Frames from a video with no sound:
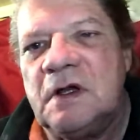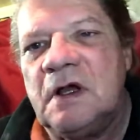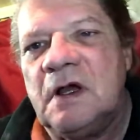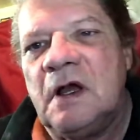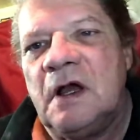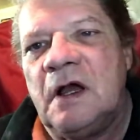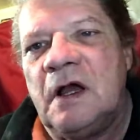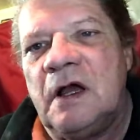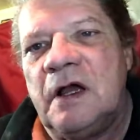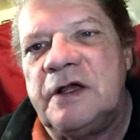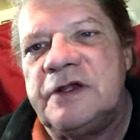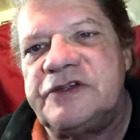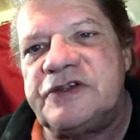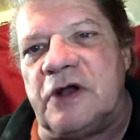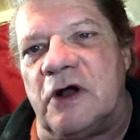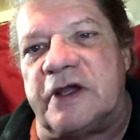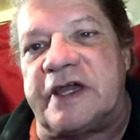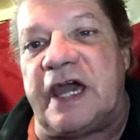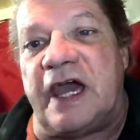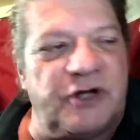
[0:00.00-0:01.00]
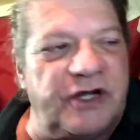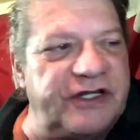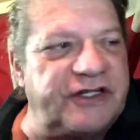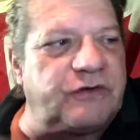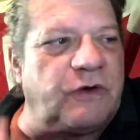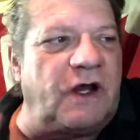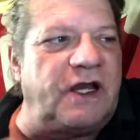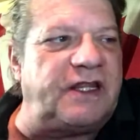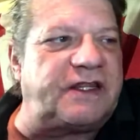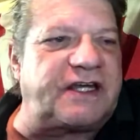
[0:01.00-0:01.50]
So, okay, February
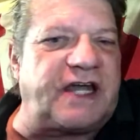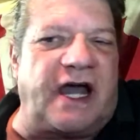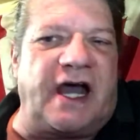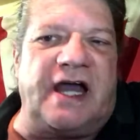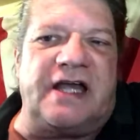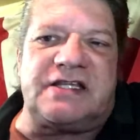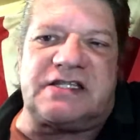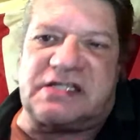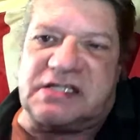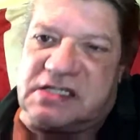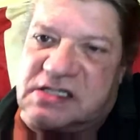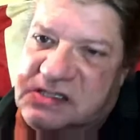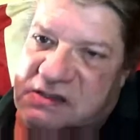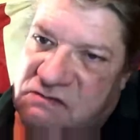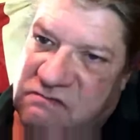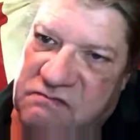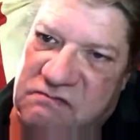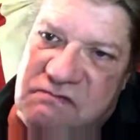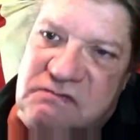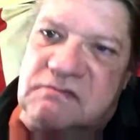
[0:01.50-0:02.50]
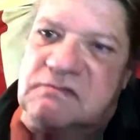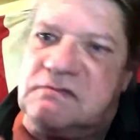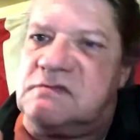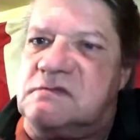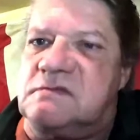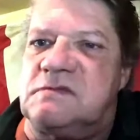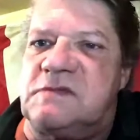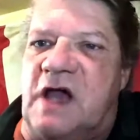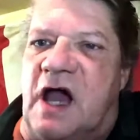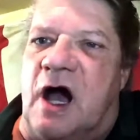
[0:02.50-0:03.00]
20th, guys.
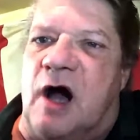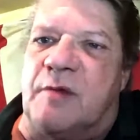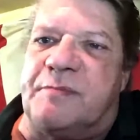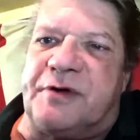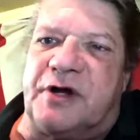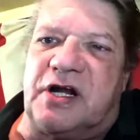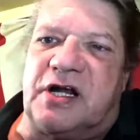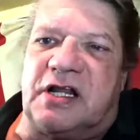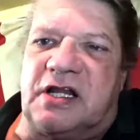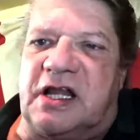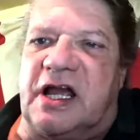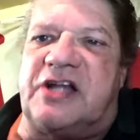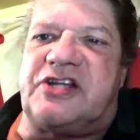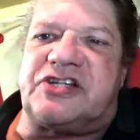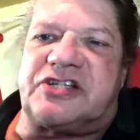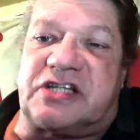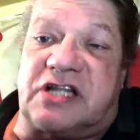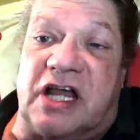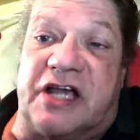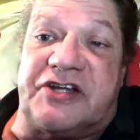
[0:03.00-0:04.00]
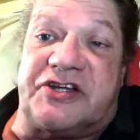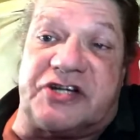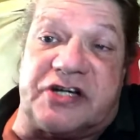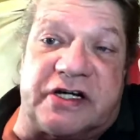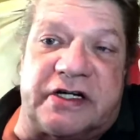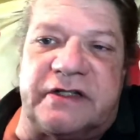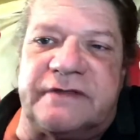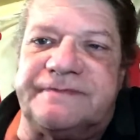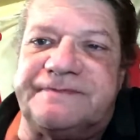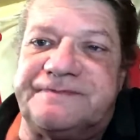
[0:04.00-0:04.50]
Alberta legislature,
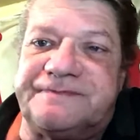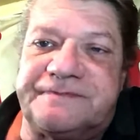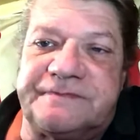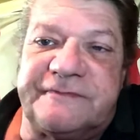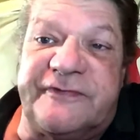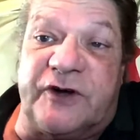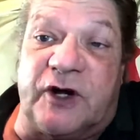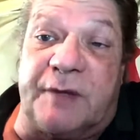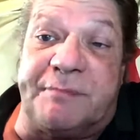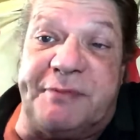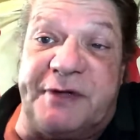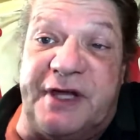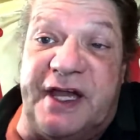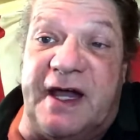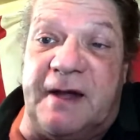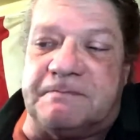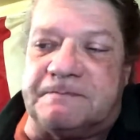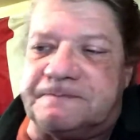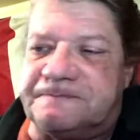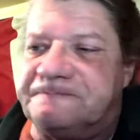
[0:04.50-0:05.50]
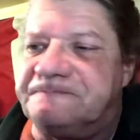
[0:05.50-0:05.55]
4 p.m.